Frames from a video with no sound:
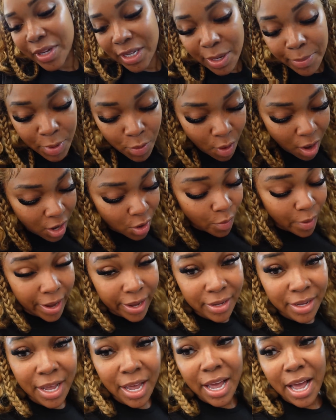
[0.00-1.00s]
Let me walk
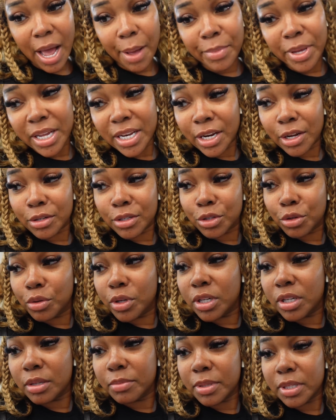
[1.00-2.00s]
away. I'm getting those two
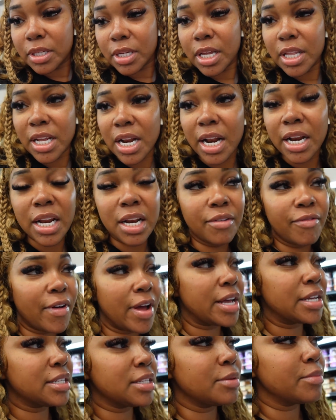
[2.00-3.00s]
dips, and then I need to
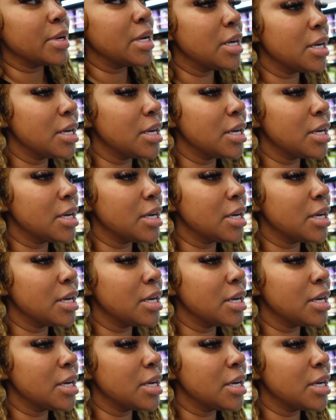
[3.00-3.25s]
find some,